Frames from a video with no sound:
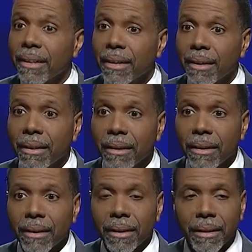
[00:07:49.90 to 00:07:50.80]

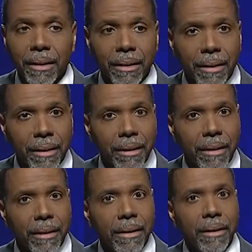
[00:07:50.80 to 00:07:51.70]

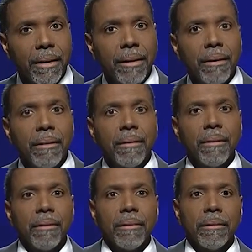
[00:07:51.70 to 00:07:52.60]

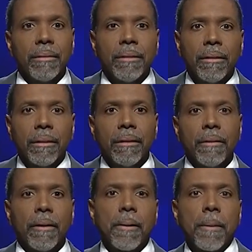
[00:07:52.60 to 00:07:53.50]
Nothing is said.